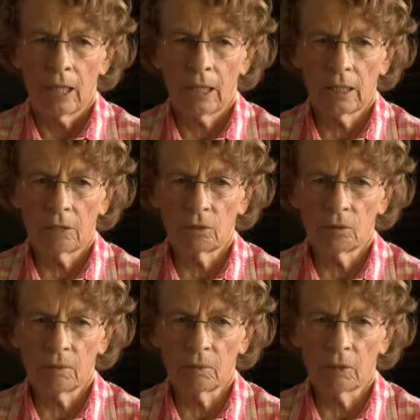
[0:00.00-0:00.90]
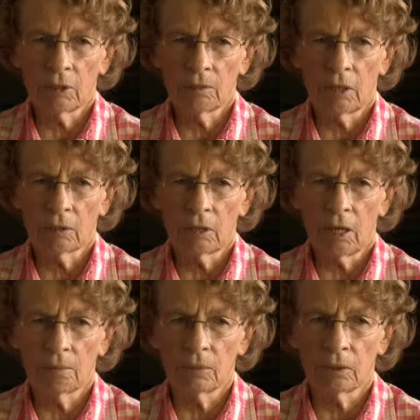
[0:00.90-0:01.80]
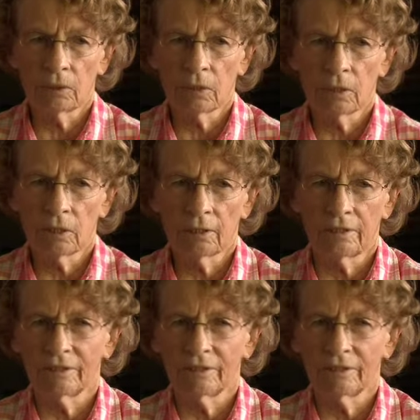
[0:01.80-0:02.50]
And I don't remember anything about the light bill or anything,